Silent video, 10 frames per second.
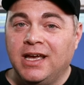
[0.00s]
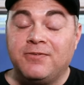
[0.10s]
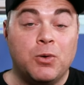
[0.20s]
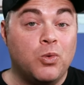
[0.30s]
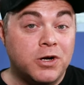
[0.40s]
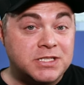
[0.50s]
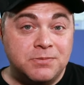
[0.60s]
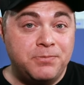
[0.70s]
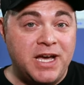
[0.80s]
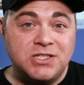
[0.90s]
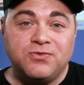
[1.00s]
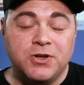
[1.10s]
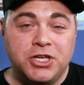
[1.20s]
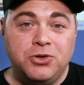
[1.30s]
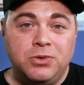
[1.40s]
if it works the best
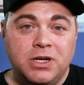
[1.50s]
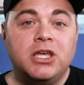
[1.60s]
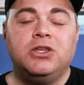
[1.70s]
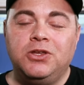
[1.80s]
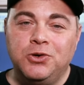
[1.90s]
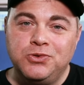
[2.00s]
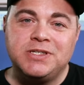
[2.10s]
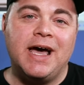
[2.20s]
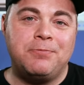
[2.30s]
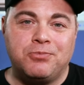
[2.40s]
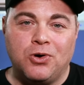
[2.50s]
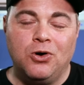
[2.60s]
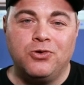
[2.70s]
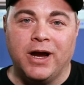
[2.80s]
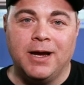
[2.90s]
for you, use that
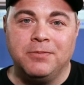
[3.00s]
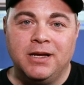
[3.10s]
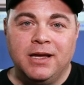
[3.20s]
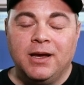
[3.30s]
program.